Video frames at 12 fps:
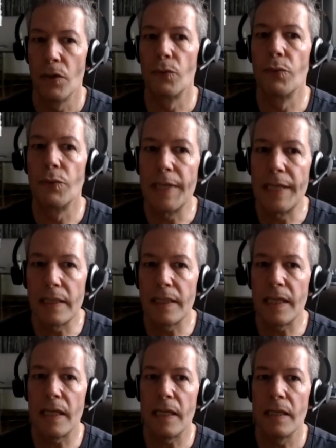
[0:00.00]

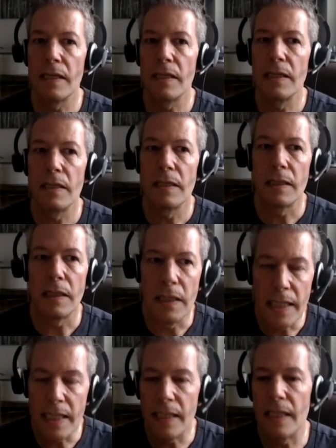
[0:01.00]
really
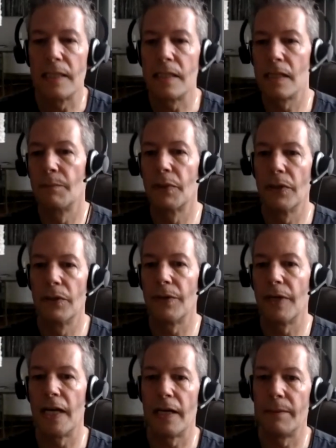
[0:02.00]
lean into the
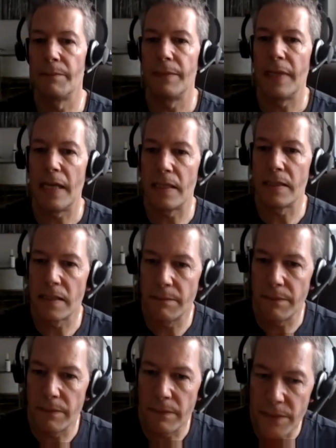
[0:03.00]
program and to
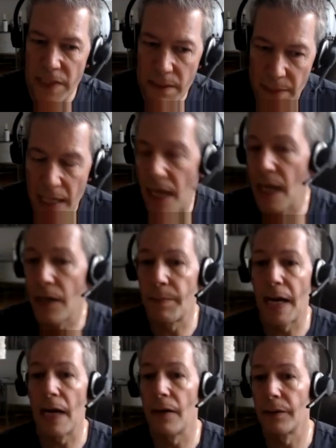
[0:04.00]
to my higher
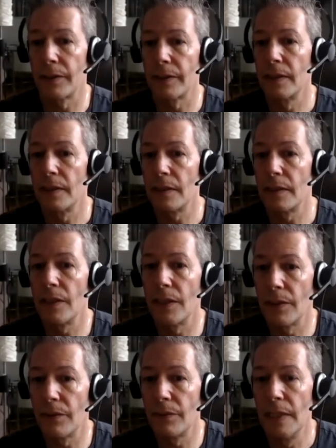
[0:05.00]
power you
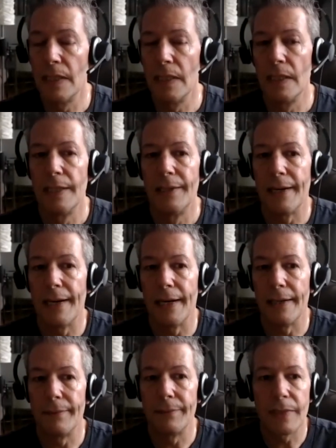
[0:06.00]
know
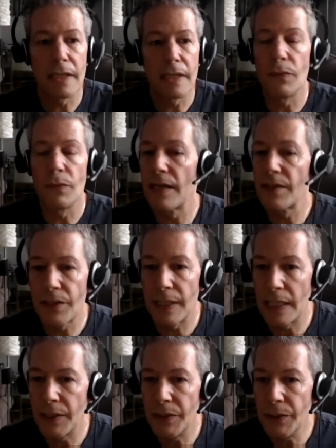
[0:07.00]
um, what else could
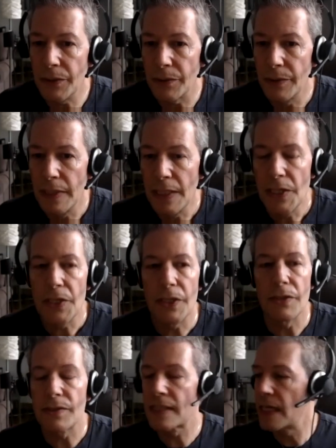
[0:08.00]
i do you
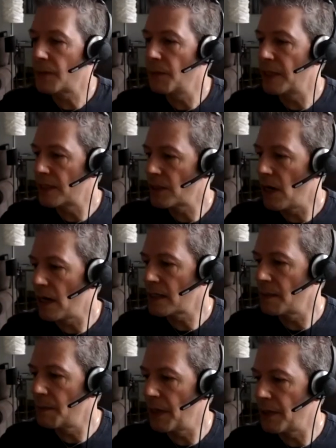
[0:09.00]
know it's like when it
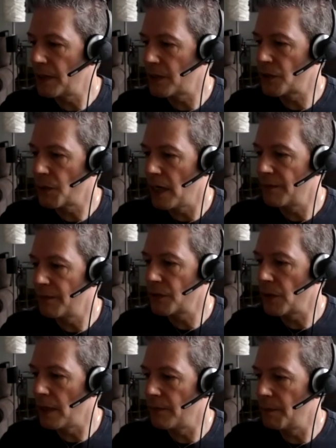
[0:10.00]
talks about in the 12 and
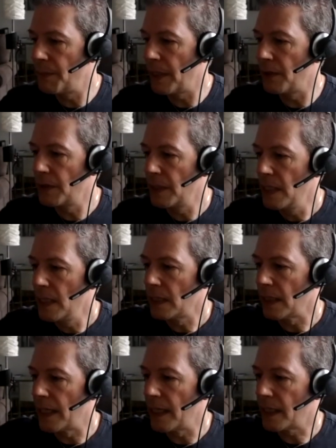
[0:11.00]
12 about
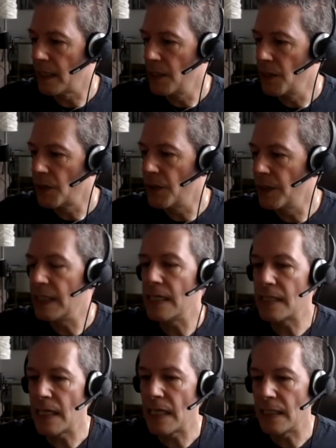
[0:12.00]
like could
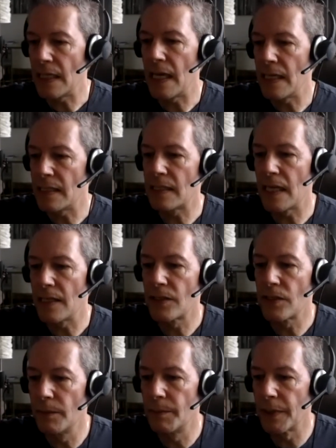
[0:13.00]
these aa stay
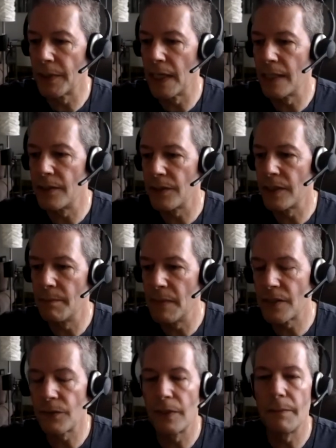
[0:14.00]
sober under the
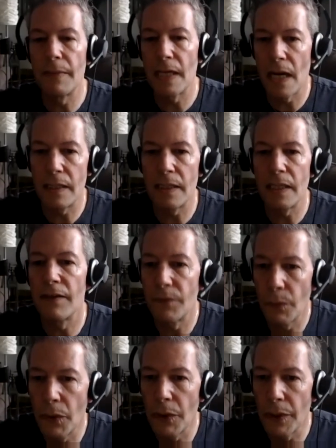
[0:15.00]
misery monotony of
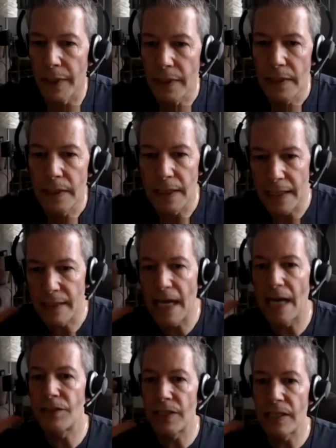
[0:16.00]
war like
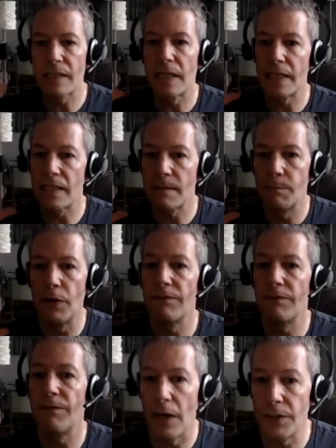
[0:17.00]
that just like
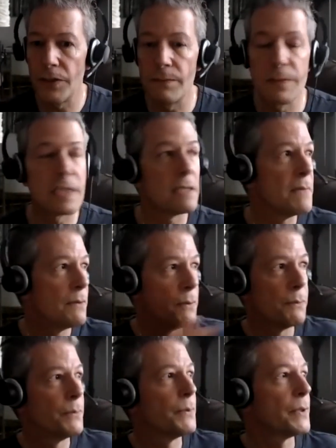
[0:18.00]
spoke volumes to me
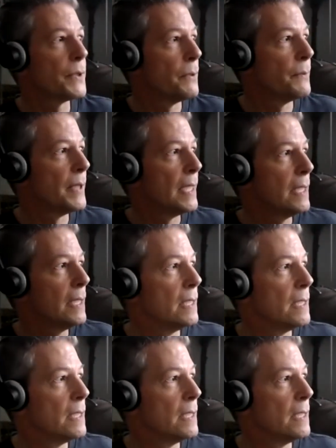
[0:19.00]
when we were going